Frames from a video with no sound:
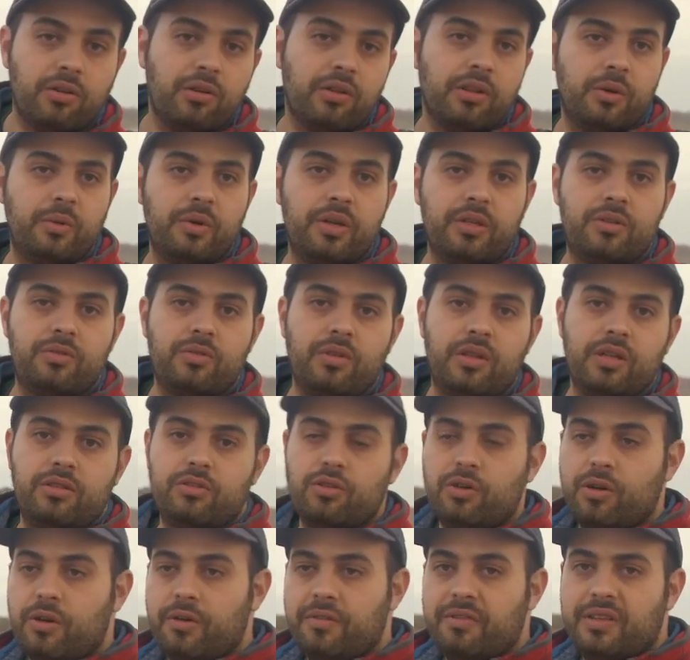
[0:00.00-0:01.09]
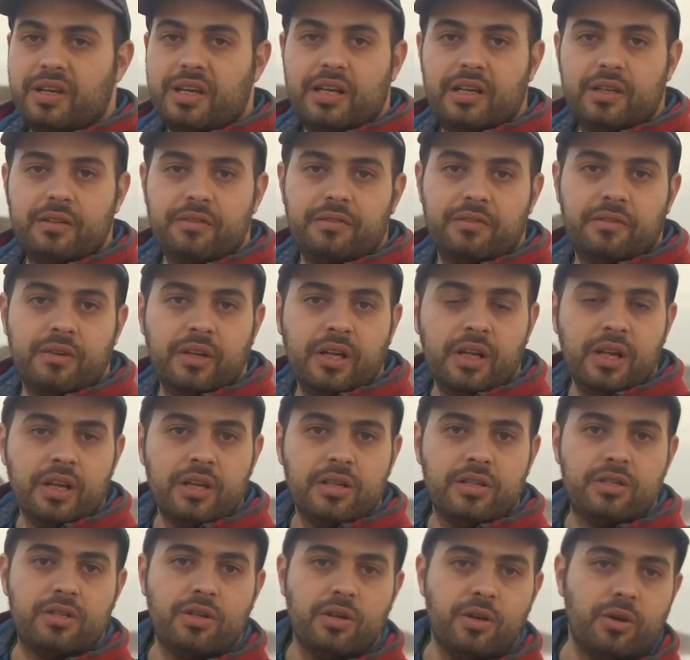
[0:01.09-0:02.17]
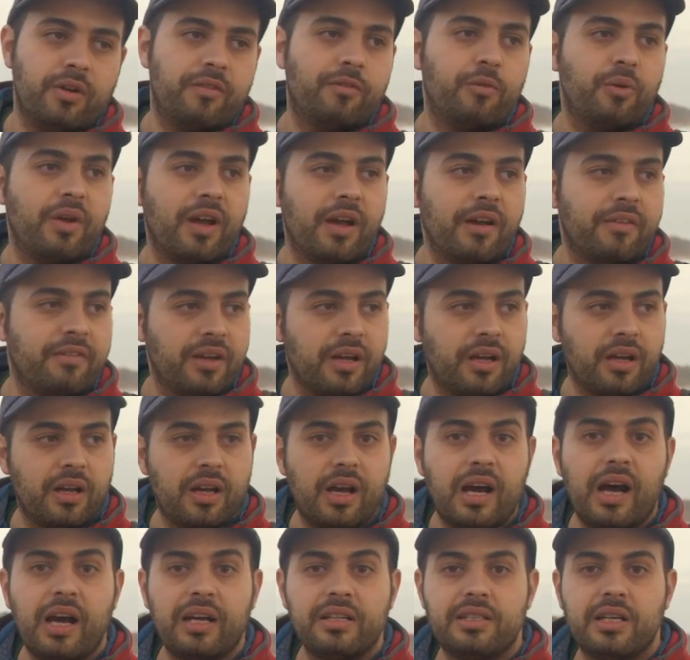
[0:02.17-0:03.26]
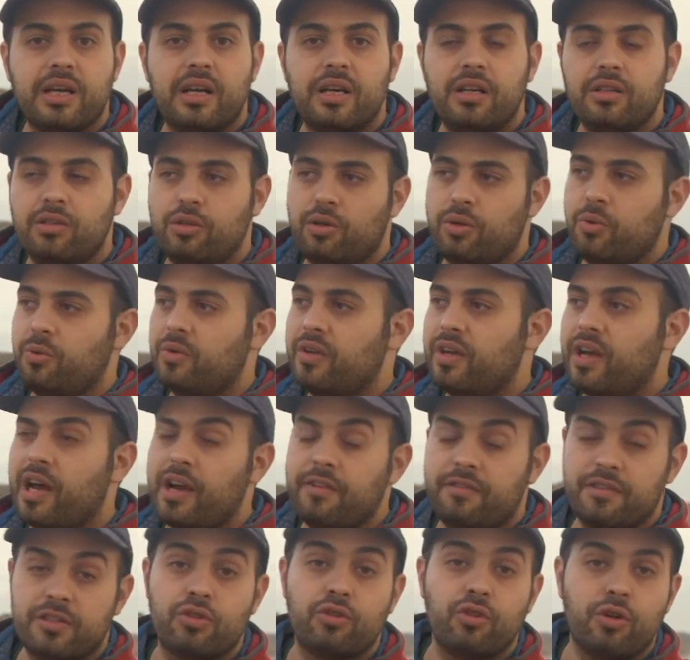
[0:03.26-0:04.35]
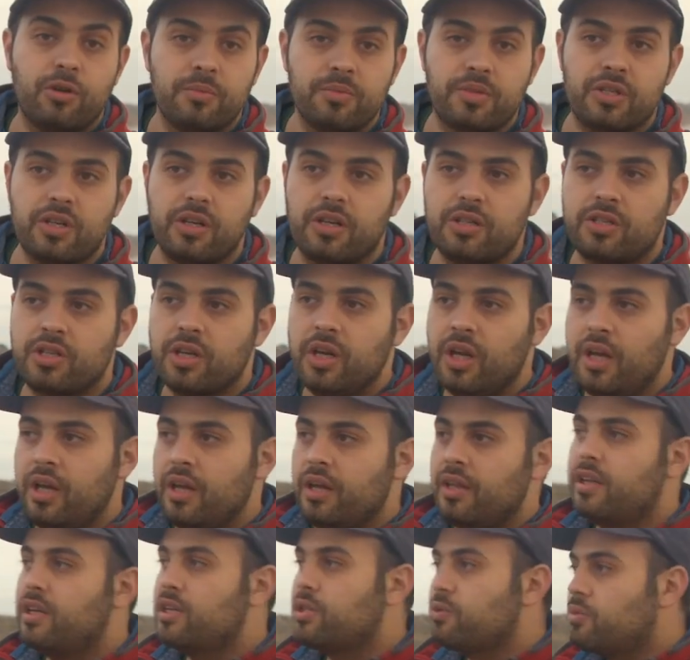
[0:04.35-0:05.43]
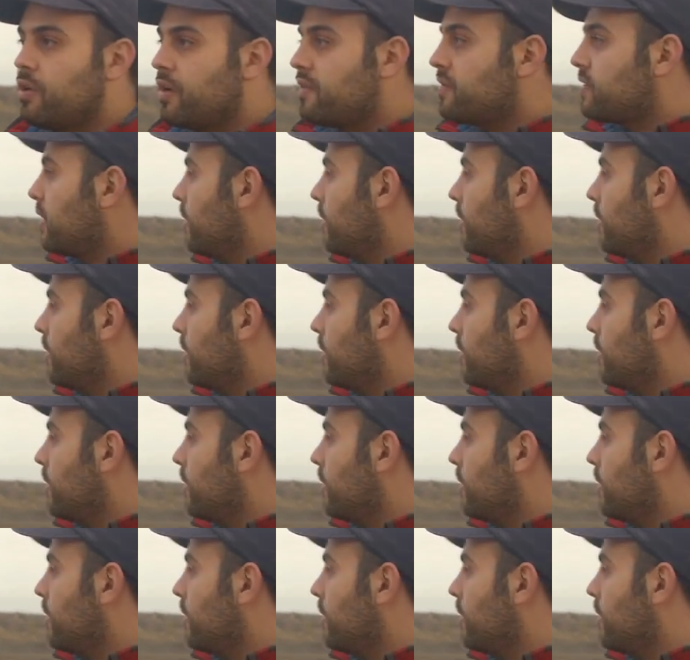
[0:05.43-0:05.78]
all the way to the toe of the cliff. So if we have a high tide or we have a storm surge, these waves